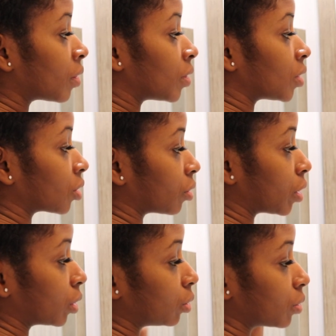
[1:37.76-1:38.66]
this
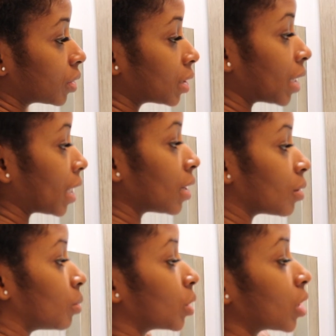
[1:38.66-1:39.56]
crinkled state,
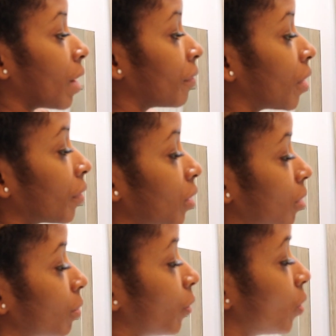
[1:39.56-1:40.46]
which I've never
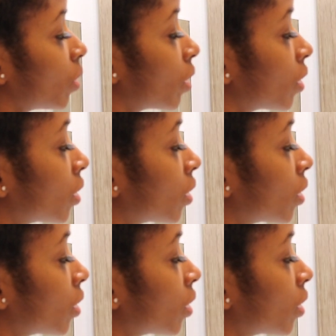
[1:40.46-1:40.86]
done before.